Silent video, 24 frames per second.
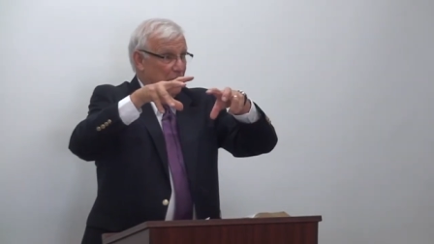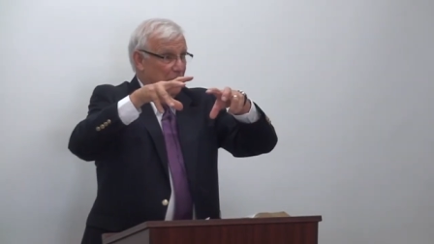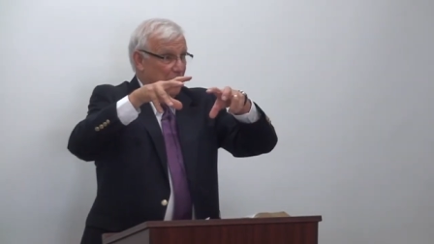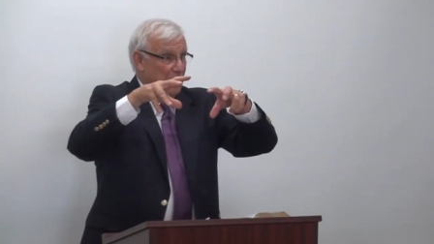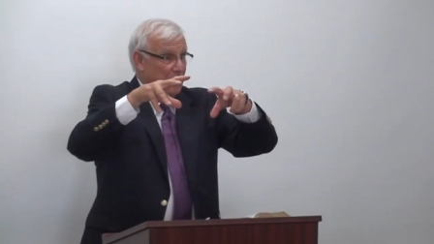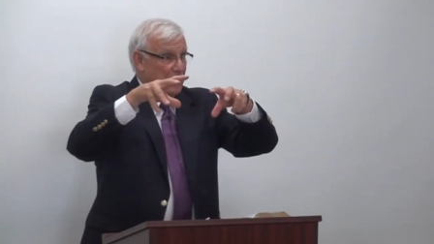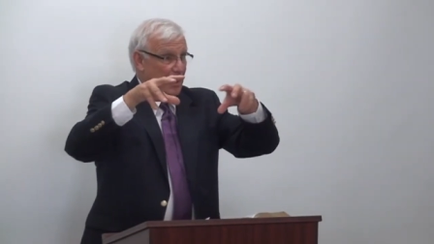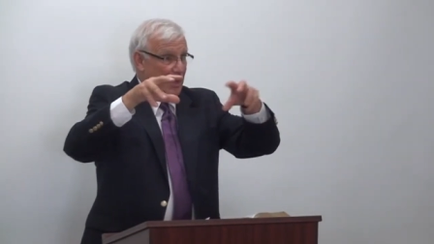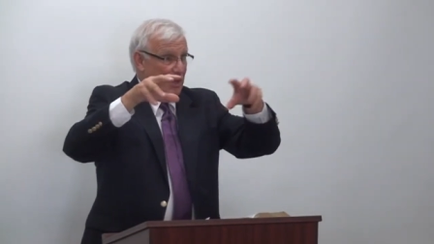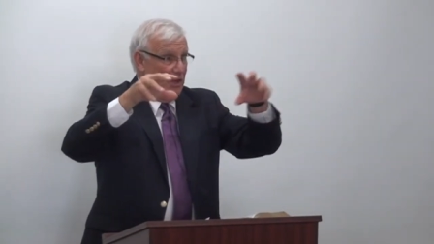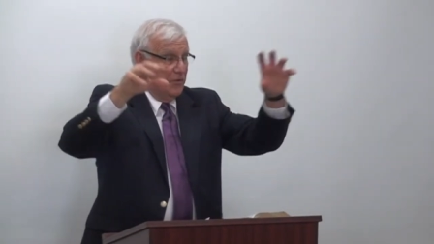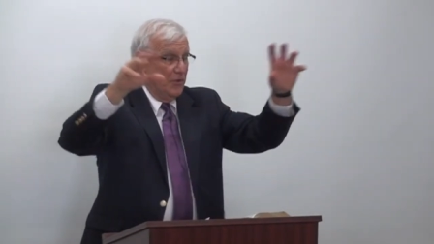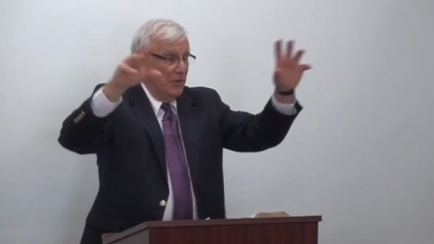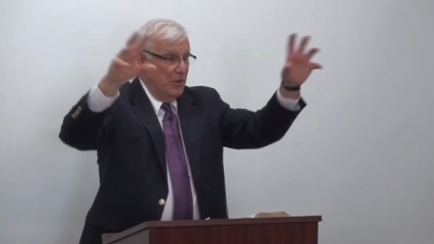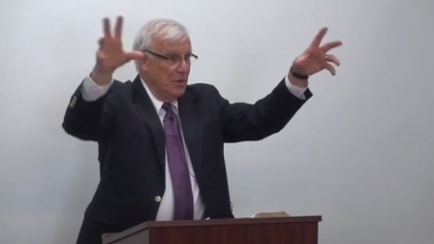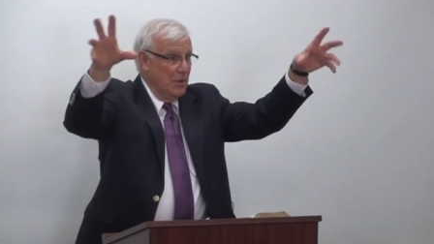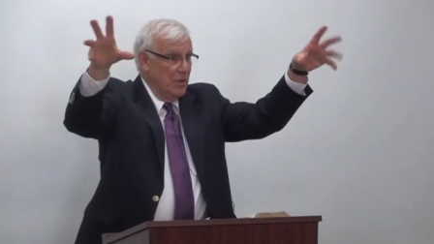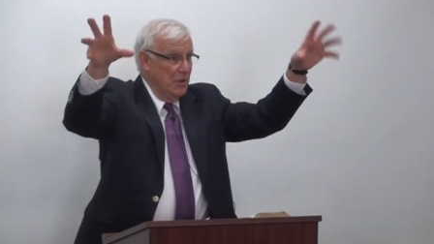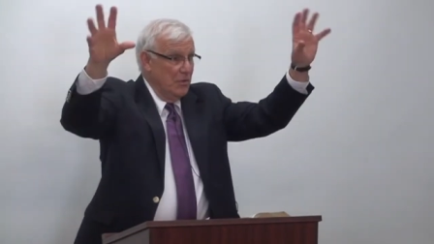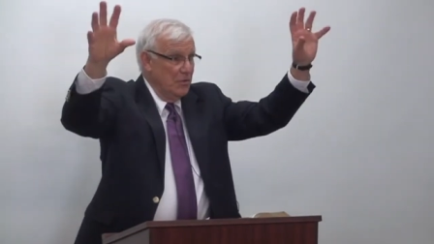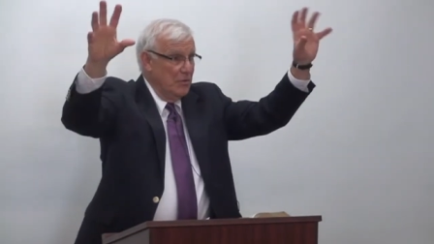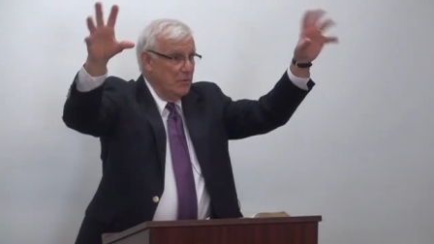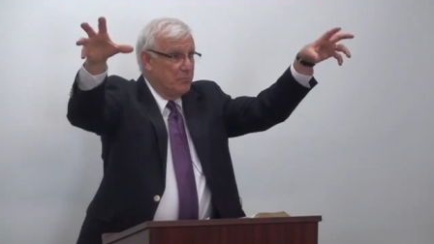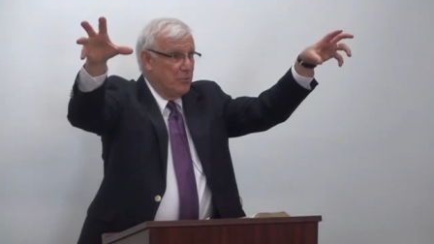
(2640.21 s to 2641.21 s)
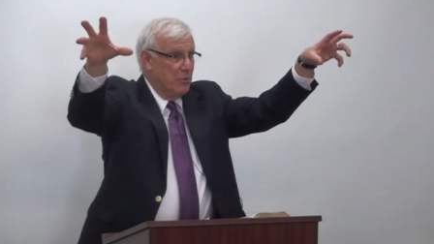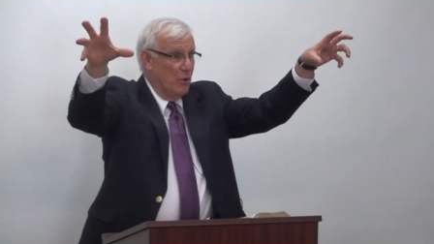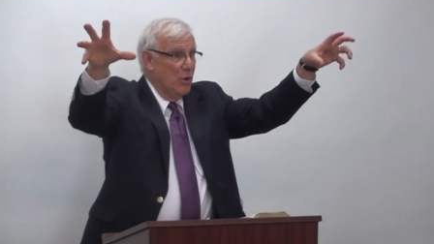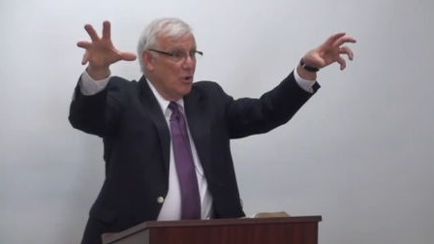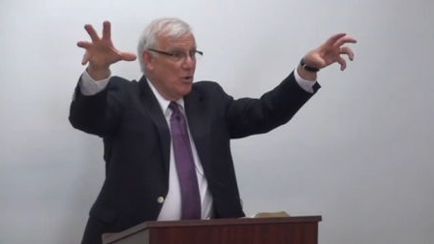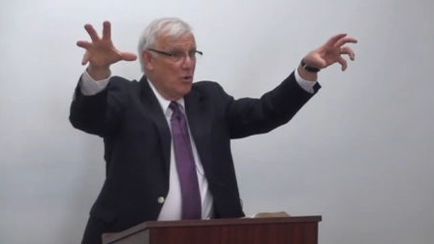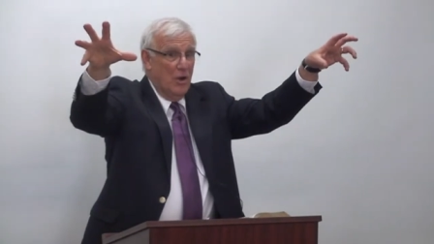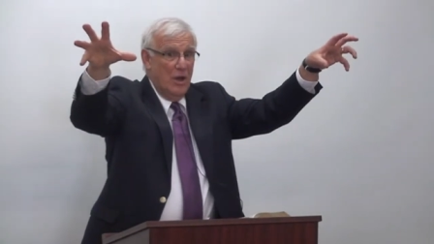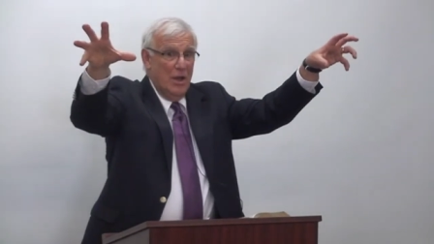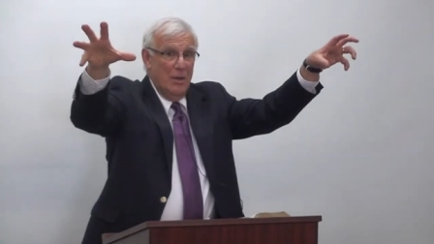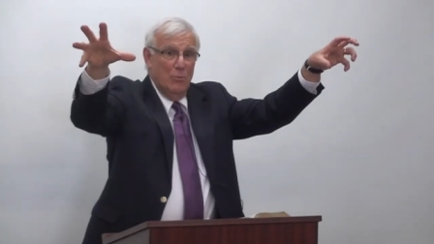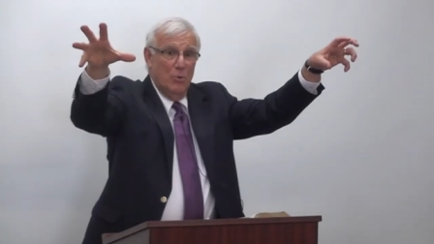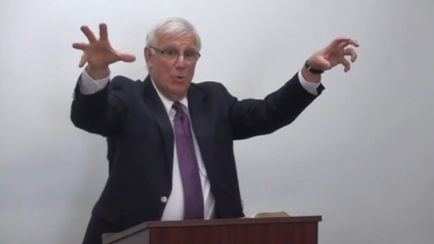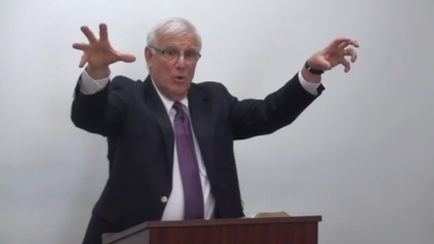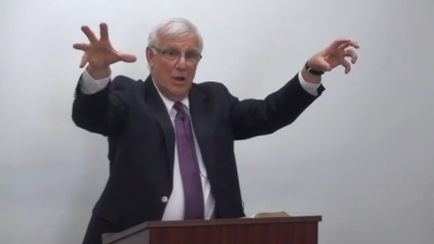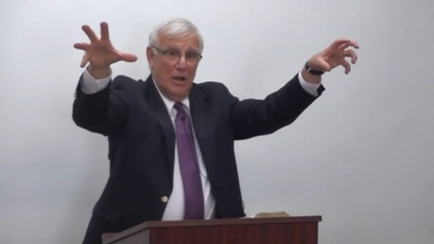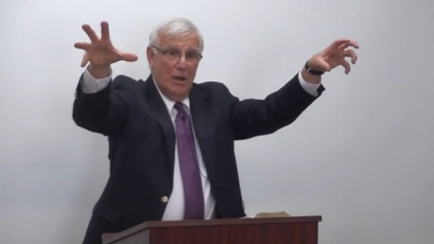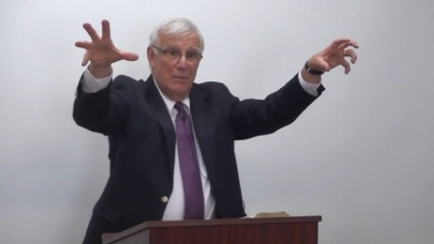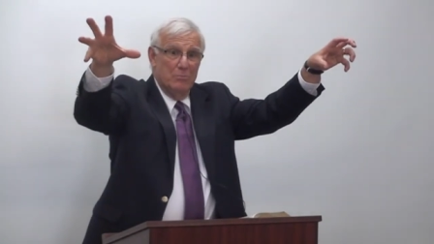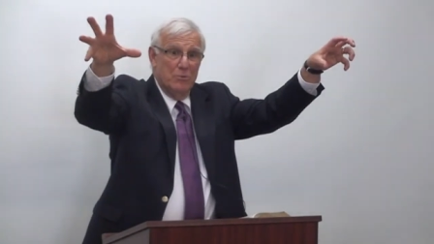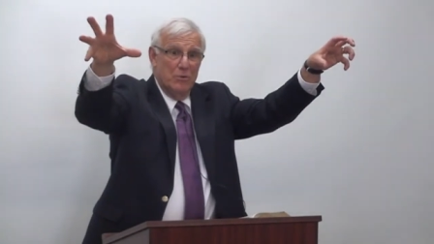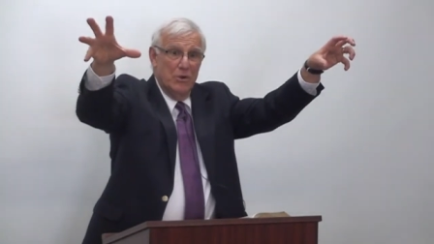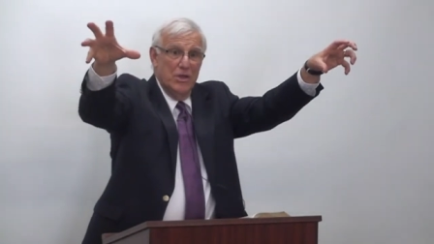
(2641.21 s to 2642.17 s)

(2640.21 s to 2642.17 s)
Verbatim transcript: Okay, the, the program where I'm